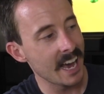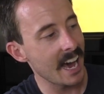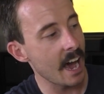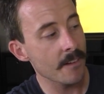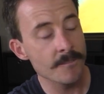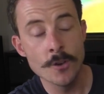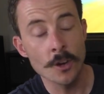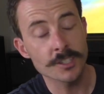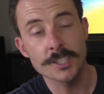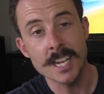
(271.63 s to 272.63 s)
I've
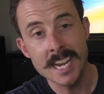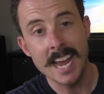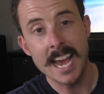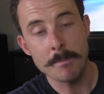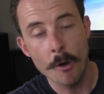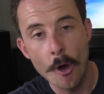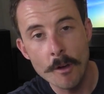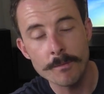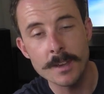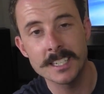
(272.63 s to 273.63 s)
not seen a
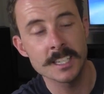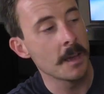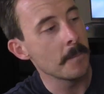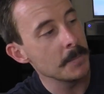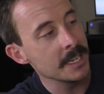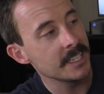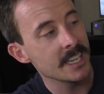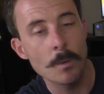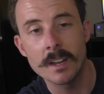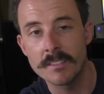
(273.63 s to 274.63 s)
perfect
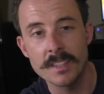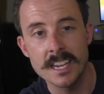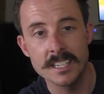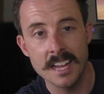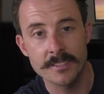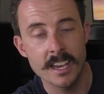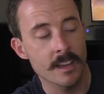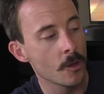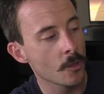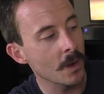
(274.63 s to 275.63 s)
minty one of these out there.